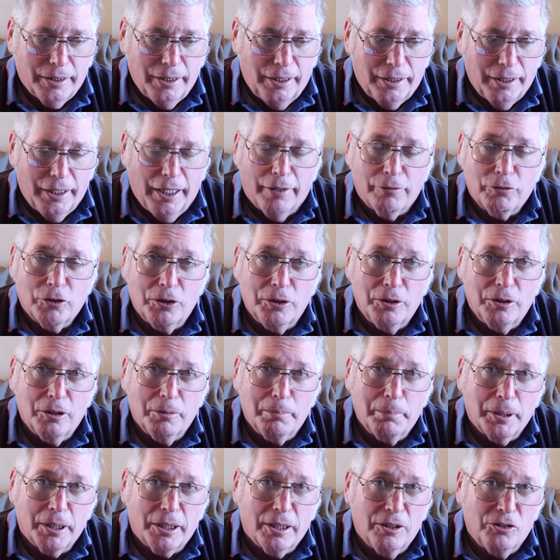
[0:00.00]
kind of have to do
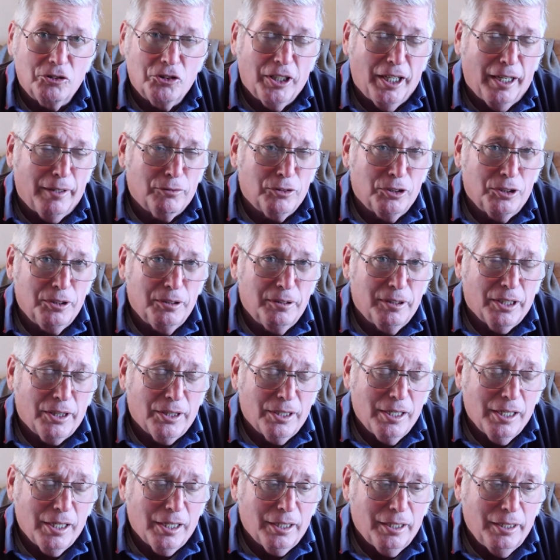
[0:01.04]
it because you have to do it
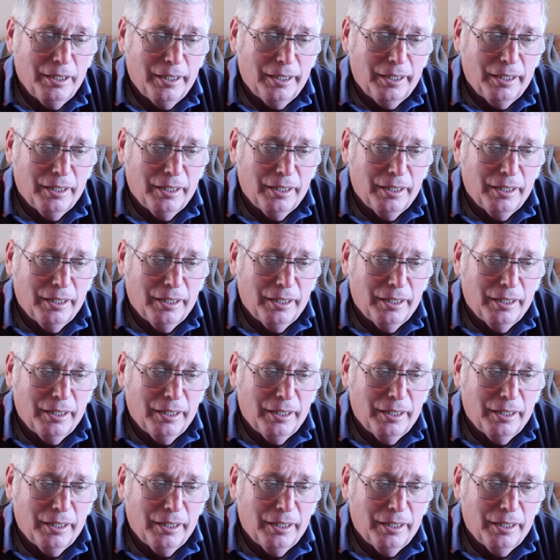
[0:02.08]
thing,